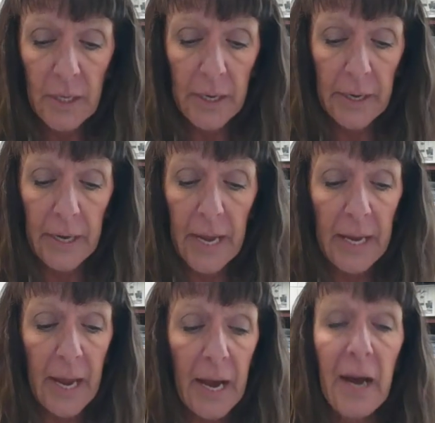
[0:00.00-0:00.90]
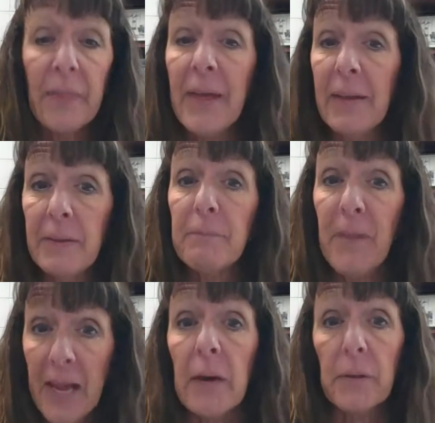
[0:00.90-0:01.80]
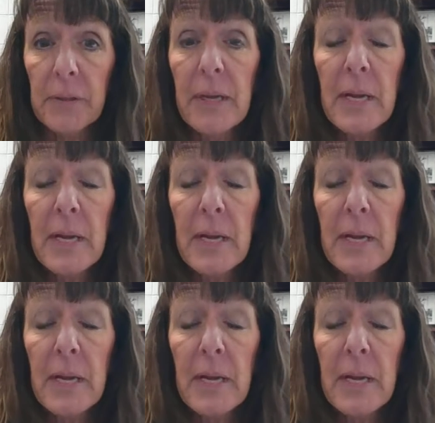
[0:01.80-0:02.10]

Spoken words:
and how they fail,